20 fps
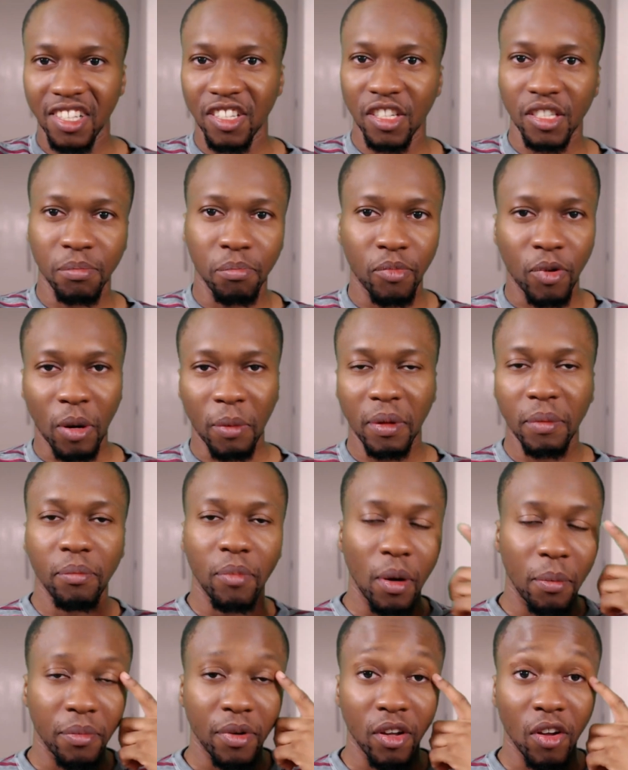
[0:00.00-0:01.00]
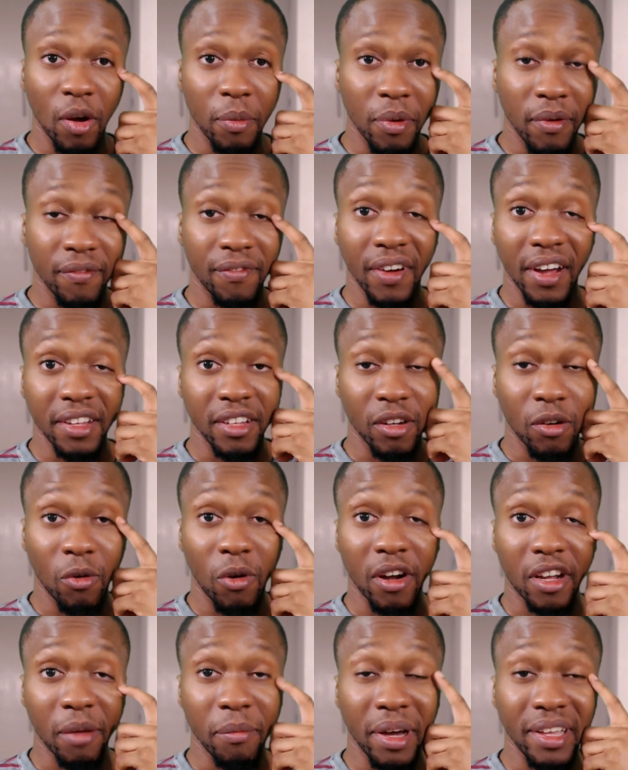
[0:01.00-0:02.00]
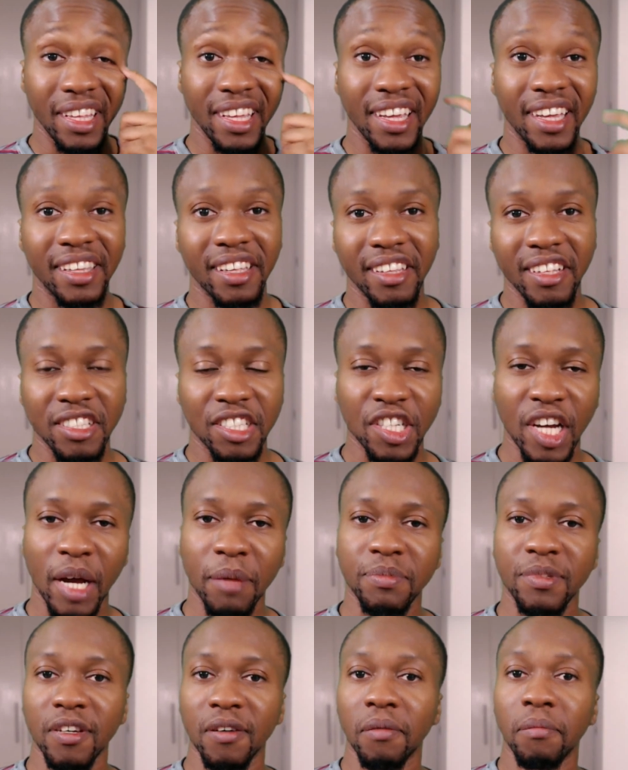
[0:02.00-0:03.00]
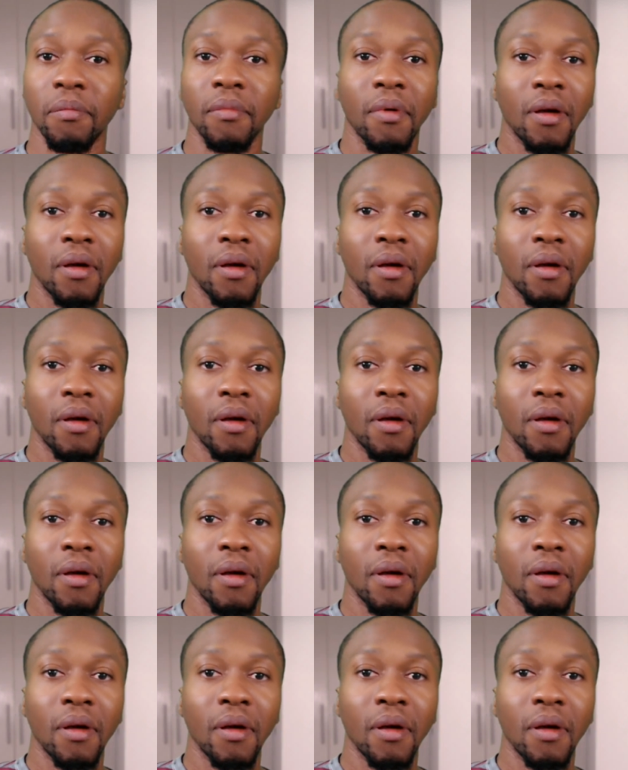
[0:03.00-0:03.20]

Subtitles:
just probably bumping up and finding Kawaki by the end of the chapter,